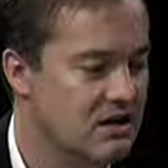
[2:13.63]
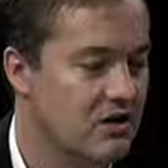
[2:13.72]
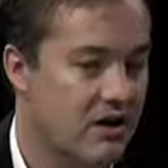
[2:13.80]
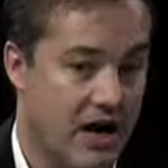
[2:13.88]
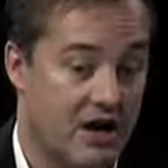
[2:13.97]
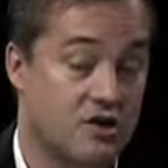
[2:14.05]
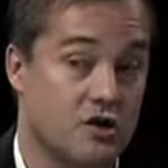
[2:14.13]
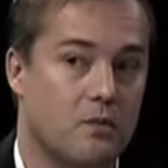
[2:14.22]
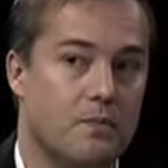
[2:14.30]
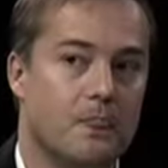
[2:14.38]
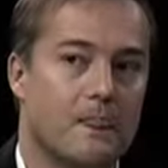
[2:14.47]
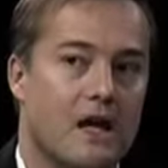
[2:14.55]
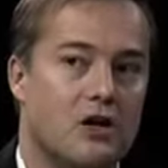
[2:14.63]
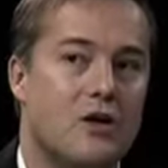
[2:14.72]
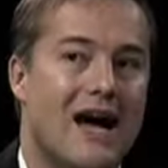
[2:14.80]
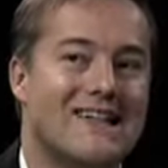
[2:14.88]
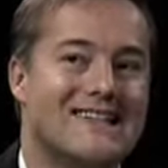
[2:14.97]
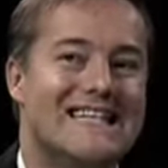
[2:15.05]
Okay. So, you
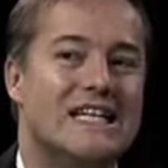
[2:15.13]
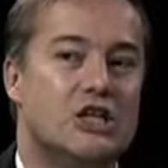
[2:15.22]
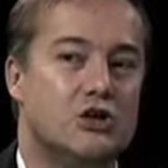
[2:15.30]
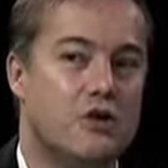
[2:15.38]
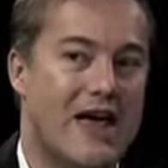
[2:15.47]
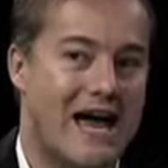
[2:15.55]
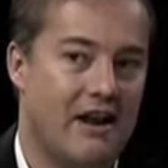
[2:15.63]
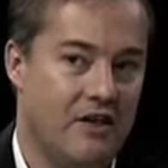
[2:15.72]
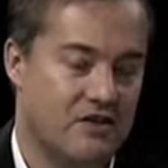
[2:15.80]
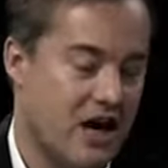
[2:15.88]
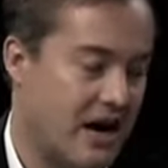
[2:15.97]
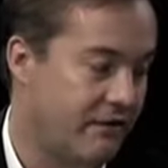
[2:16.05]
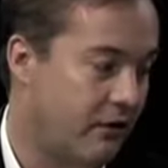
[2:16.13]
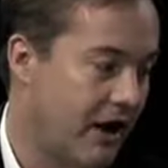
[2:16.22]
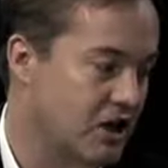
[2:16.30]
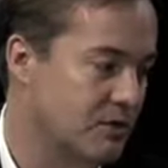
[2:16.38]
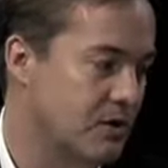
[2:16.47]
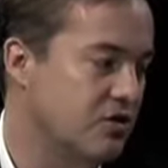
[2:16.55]
guys didn't do that in this kind of
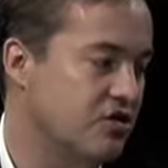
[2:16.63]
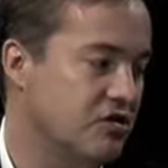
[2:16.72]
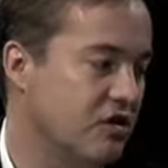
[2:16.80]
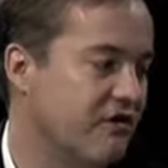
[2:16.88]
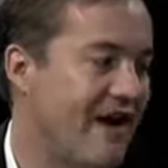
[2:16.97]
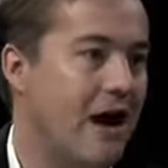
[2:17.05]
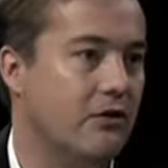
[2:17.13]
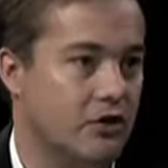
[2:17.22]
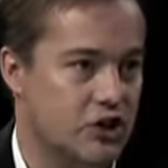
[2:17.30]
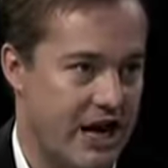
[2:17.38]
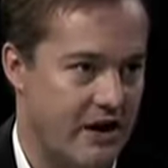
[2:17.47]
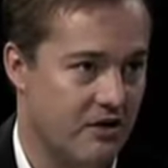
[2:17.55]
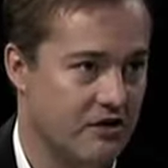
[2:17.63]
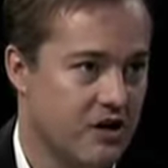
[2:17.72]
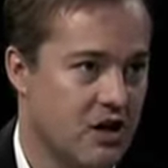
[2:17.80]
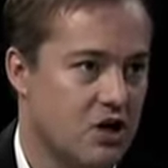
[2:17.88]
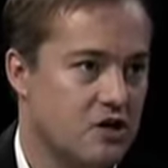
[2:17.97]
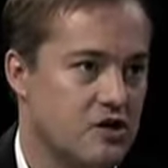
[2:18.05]
arrangement. You just took founder shares.
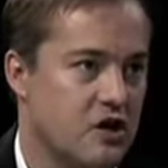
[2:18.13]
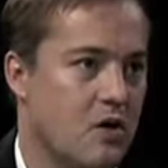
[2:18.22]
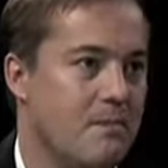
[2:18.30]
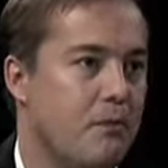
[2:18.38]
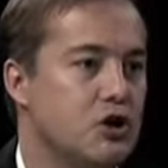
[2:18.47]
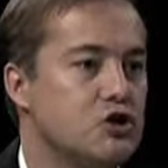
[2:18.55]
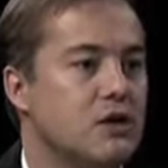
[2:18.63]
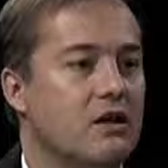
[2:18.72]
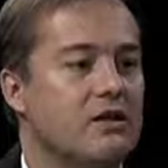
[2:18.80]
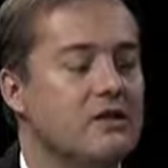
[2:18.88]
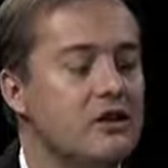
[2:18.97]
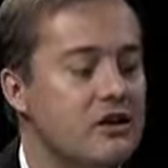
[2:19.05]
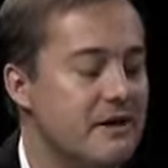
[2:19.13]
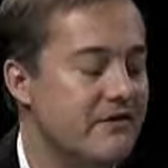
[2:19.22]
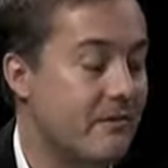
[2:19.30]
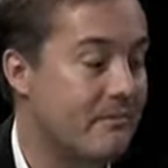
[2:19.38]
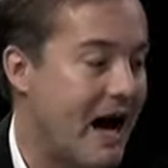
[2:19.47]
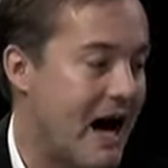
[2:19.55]
So, it puts you in a little bit of
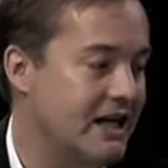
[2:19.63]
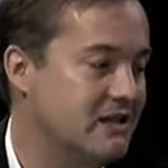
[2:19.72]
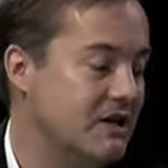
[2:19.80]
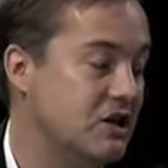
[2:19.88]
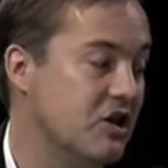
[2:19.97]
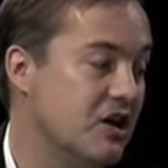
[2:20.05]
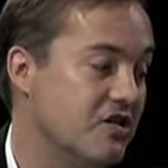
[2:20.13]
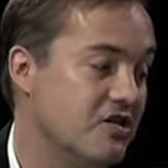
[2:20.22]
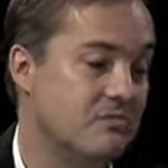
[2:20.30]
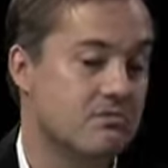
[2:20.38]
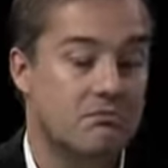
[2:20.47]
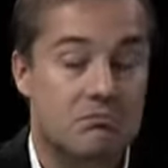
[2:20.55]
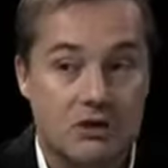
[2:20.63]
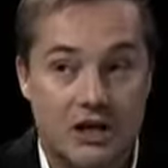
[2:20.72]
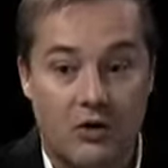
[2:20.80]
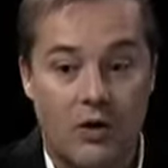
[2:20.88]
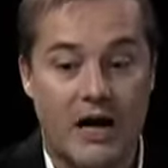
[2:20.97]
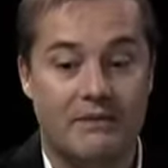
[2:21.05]
a bind because, you
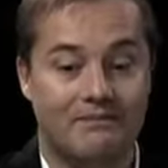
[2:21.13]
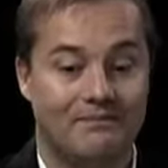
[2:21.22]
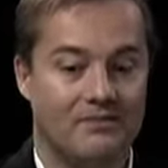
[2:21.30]
know what?